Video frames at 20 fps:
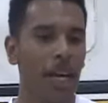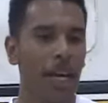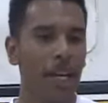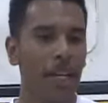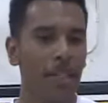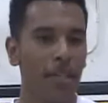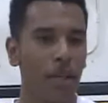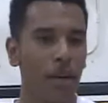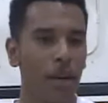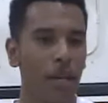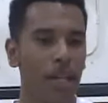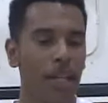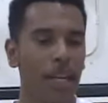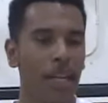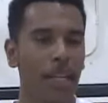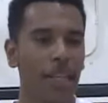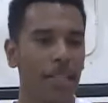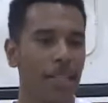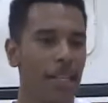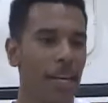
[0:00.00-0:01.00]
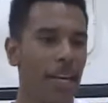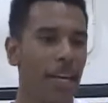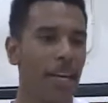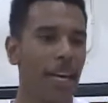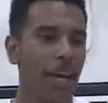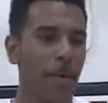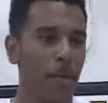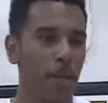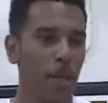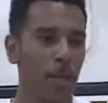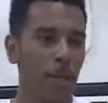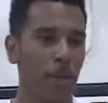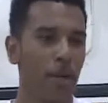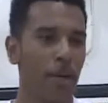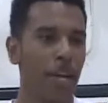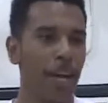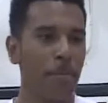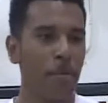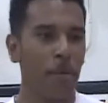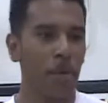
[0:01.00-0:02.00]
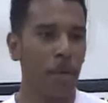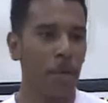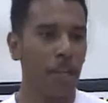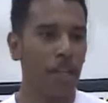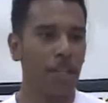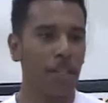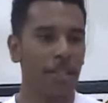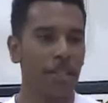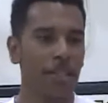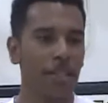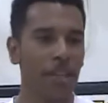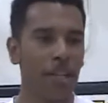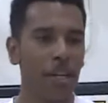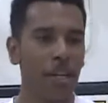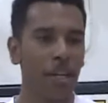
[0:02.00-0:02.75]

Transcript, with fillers: And so I think in the second game and the third game, we really just